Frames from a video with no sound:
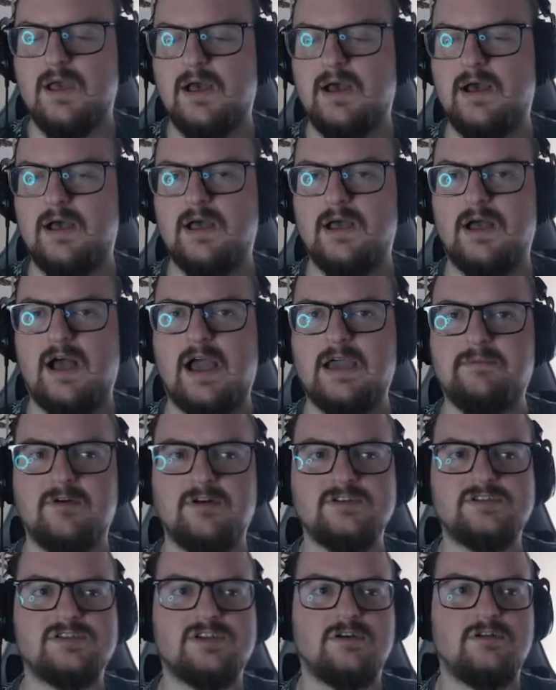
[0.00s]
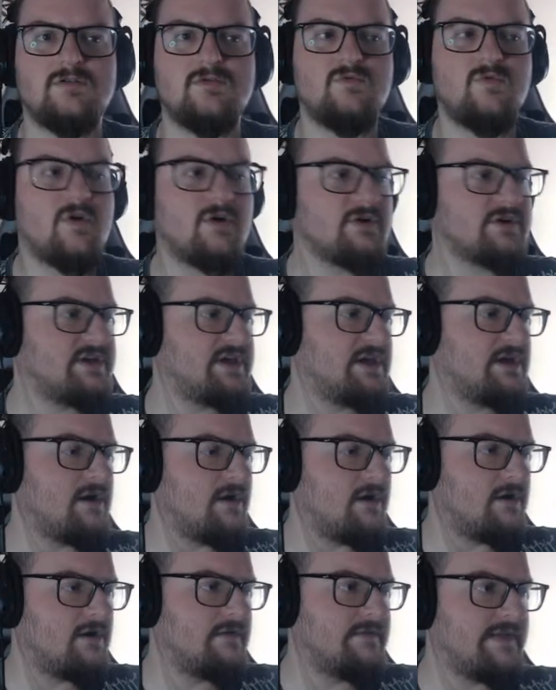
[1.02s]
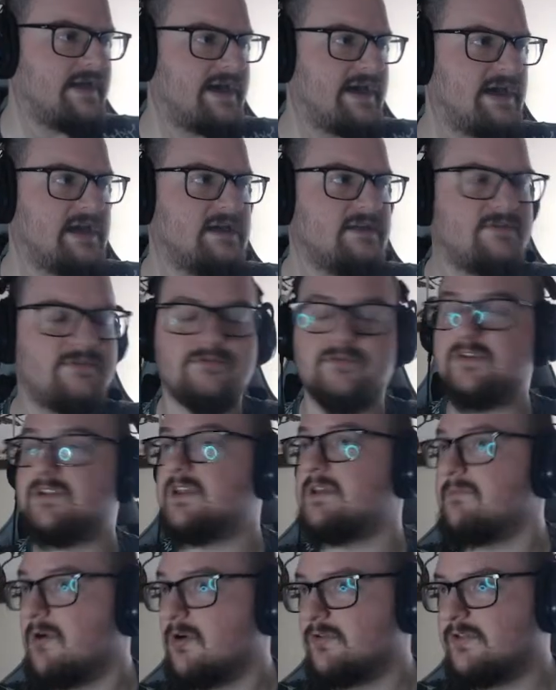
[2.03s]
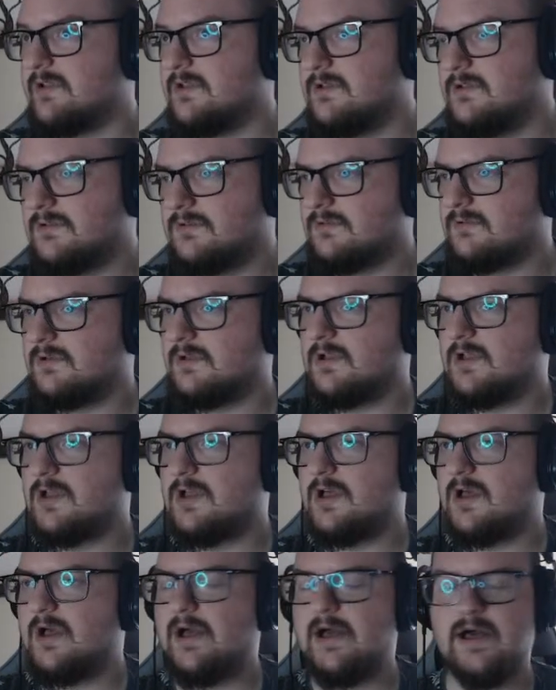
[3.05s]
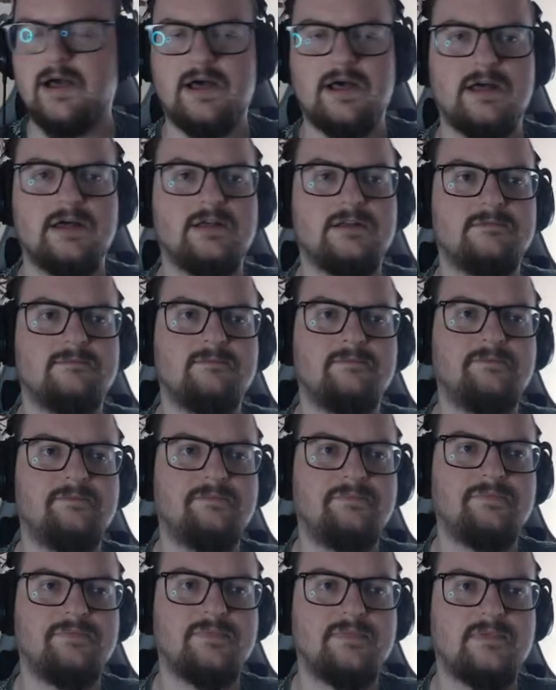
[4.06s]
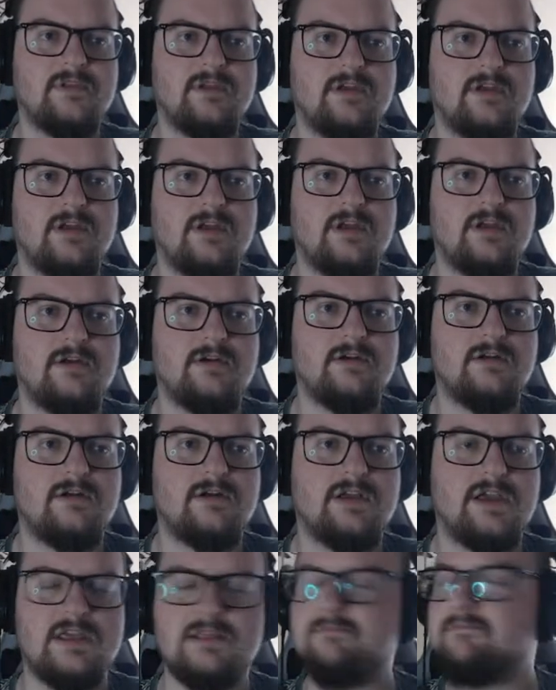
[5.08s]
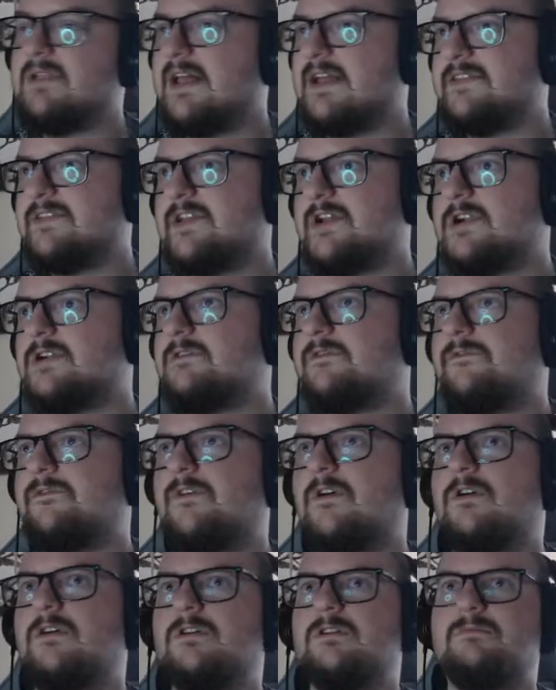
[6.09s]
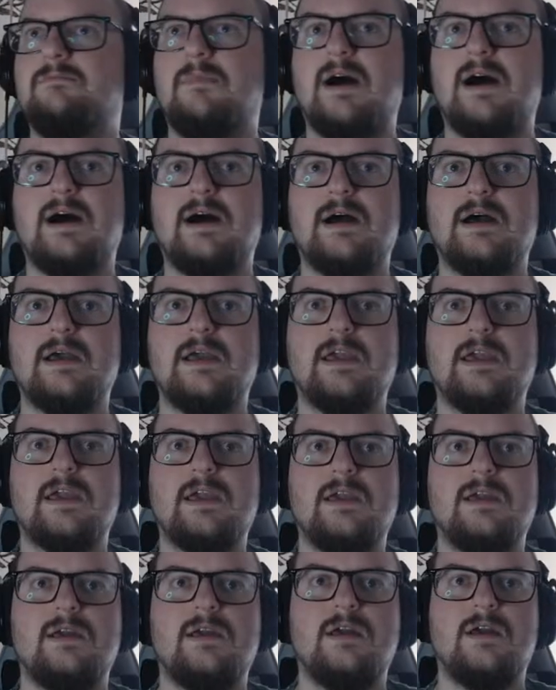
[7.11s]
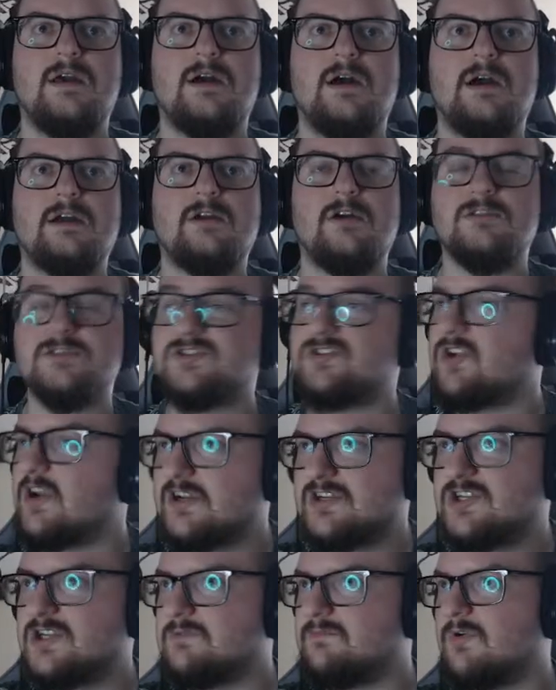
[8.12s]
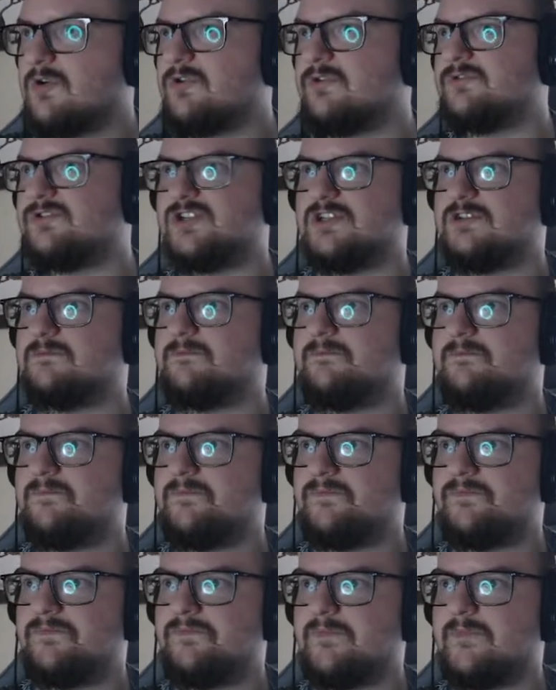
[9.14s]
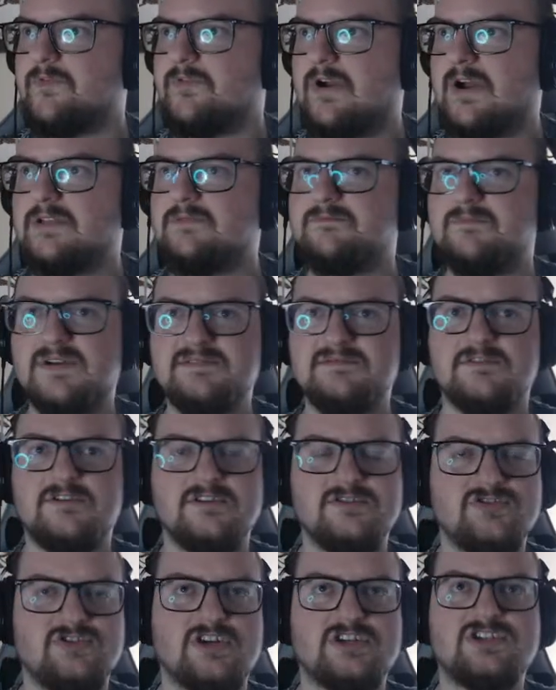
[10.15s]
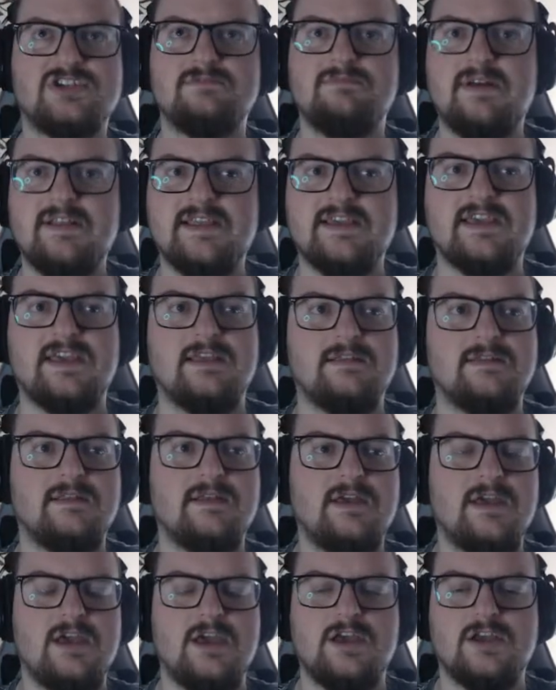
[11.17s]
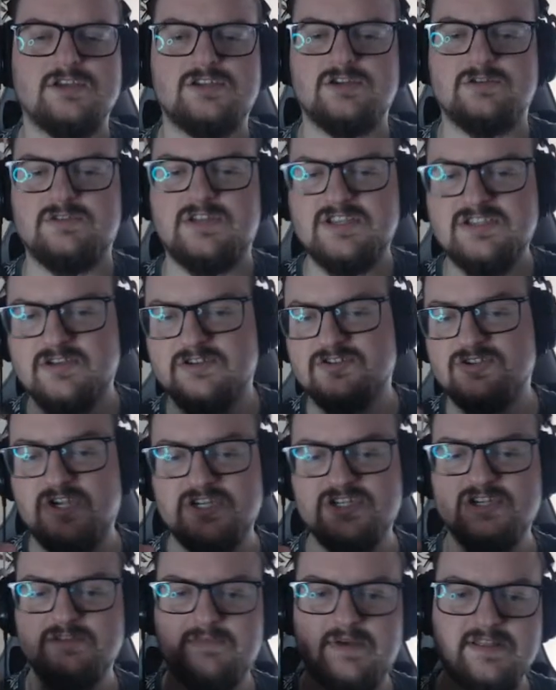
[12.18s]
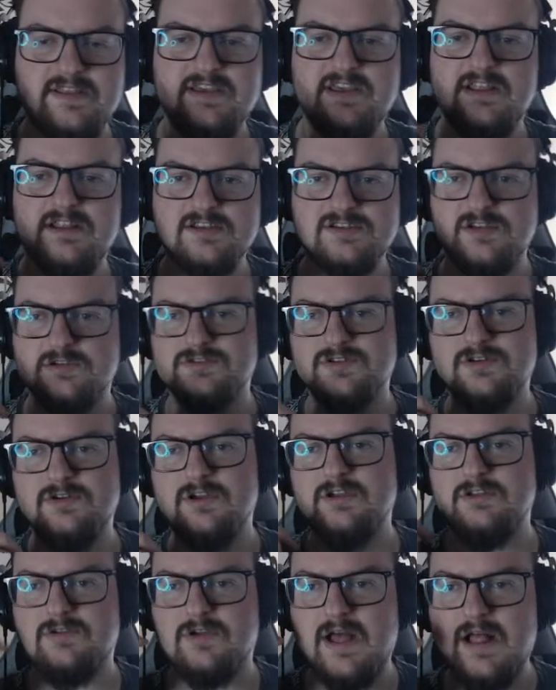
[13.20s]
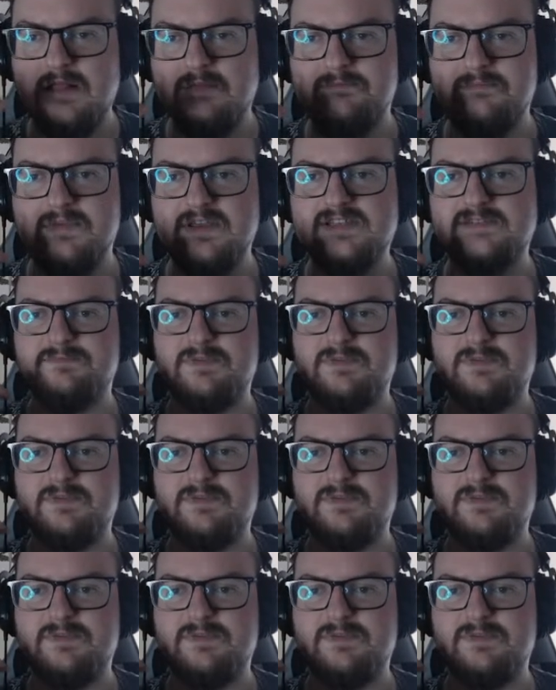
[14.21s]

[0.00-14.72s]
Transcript: I'm also working on a 3D model in Blender for my construction Mokujin, right? Construction mannequin. So this construction mannequin is also going to help me